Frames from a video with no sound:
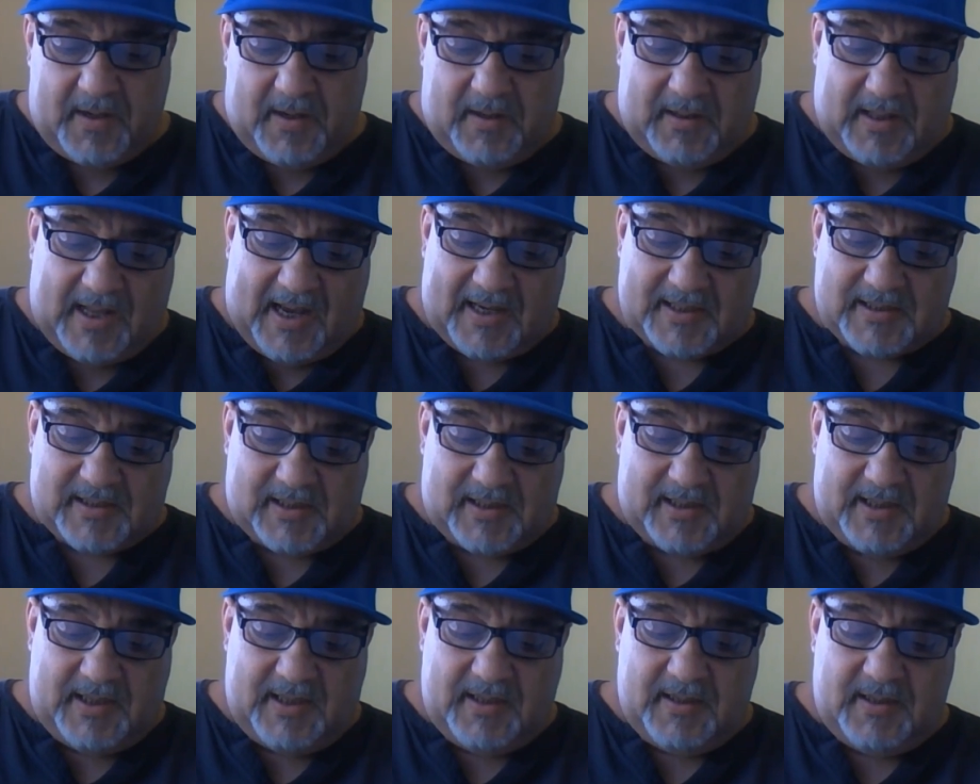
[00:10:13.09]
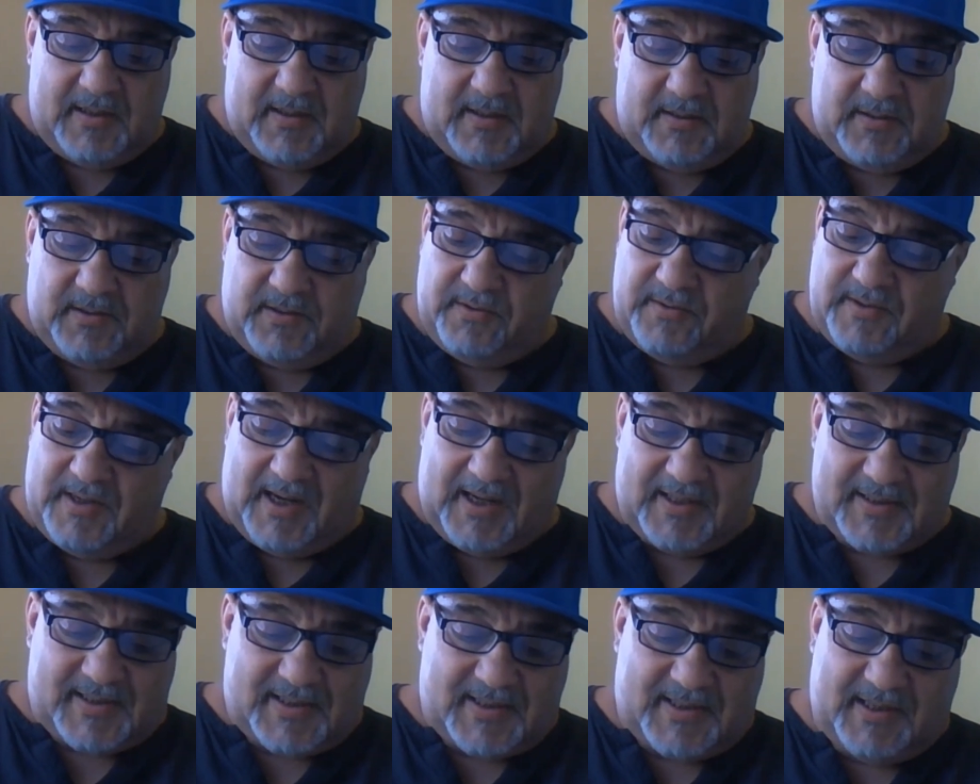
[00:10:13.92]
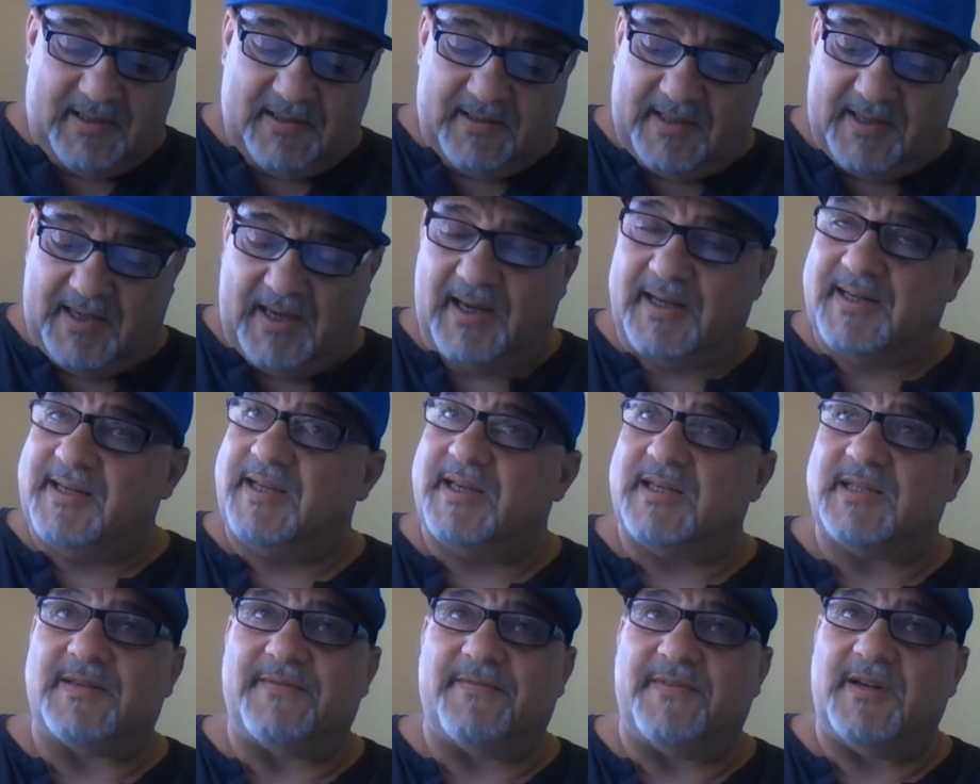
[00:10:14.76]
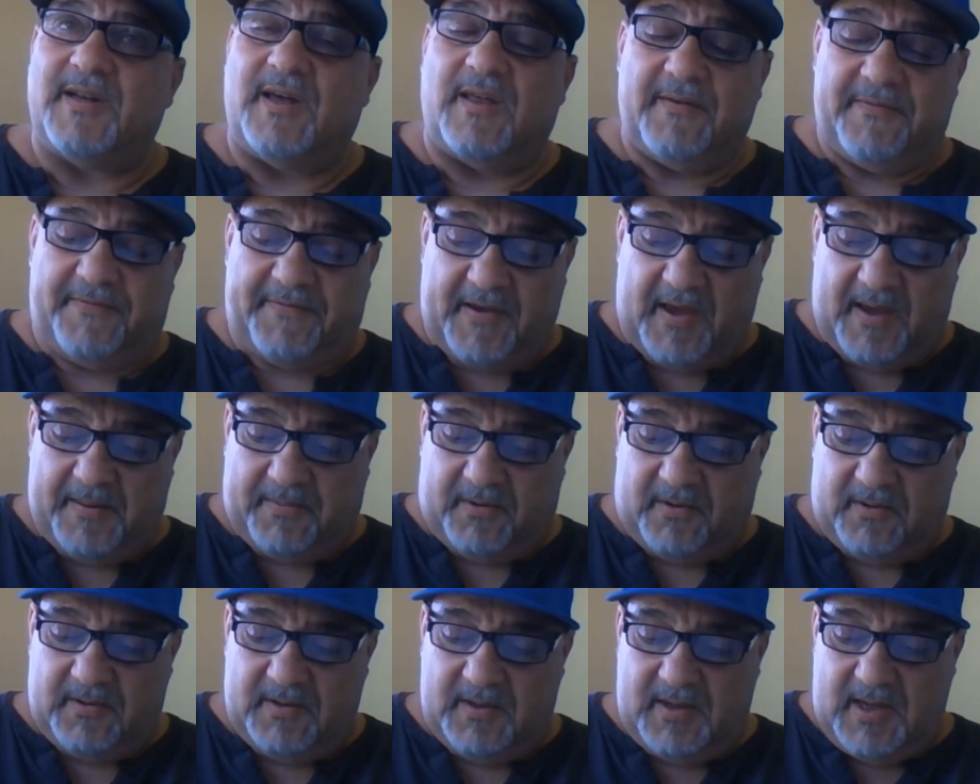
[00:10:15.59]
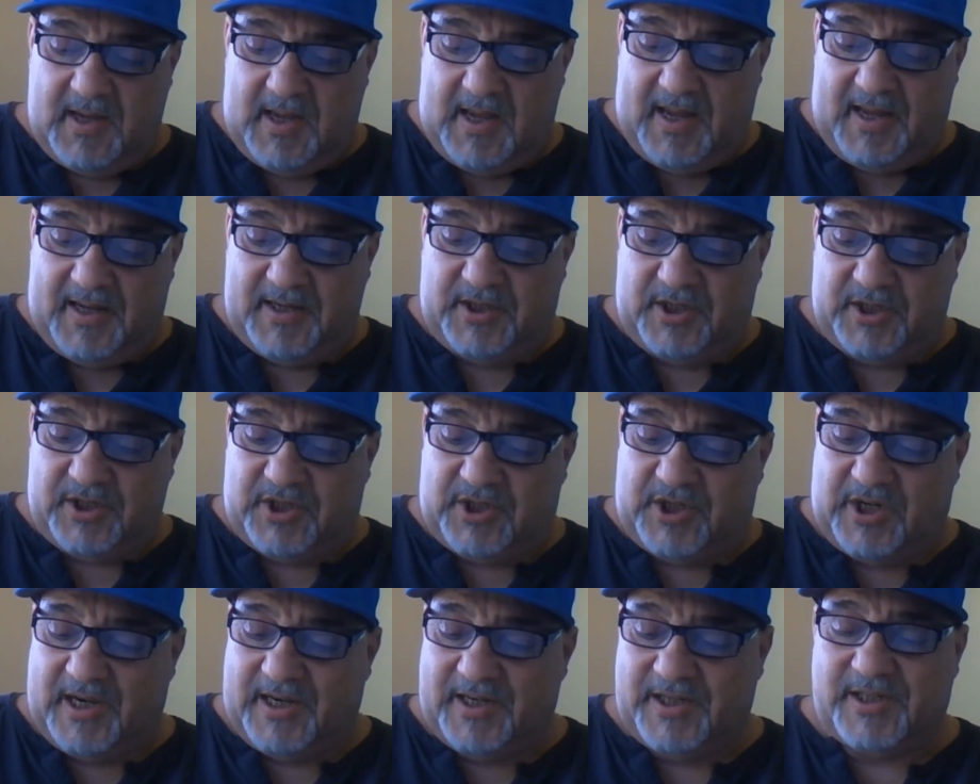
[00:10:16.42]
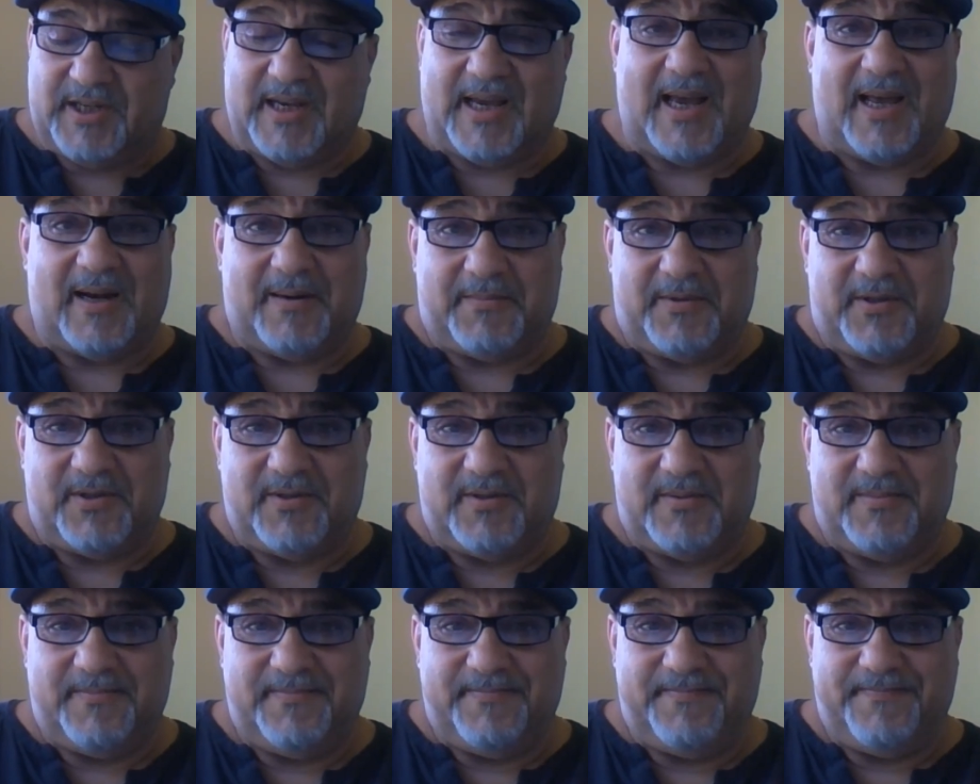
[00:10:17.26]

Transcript: Lastly, do not steal the ideas of another fable and just change the animals,